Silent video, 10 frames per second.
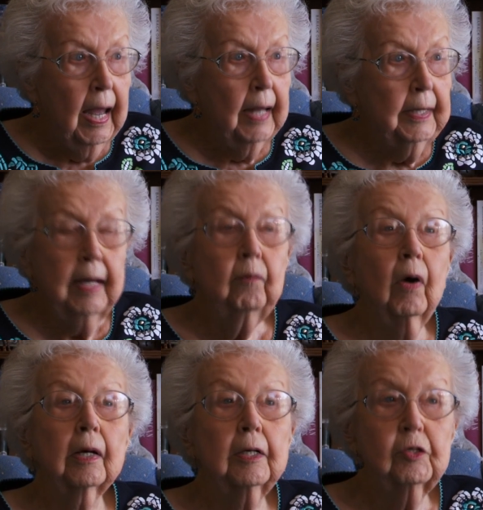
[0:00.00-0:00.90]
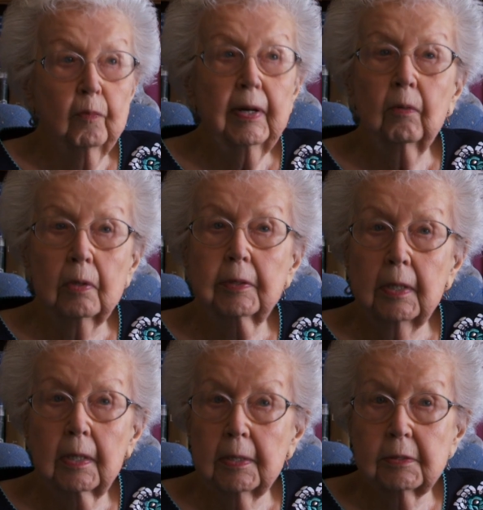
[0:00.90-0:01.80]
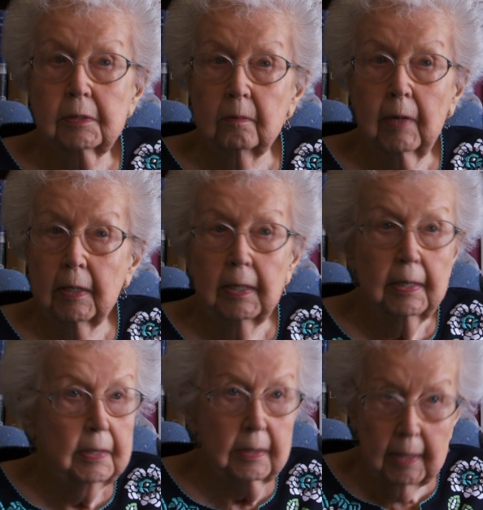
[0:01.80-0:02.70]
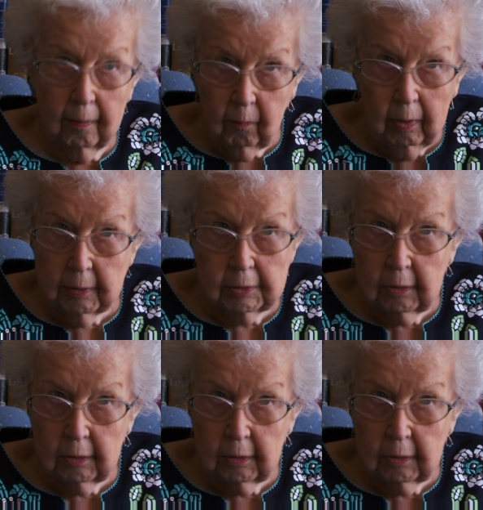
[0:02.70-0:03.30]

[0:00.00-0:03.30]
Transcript: And he wanted to be with the enlisted men. He did not want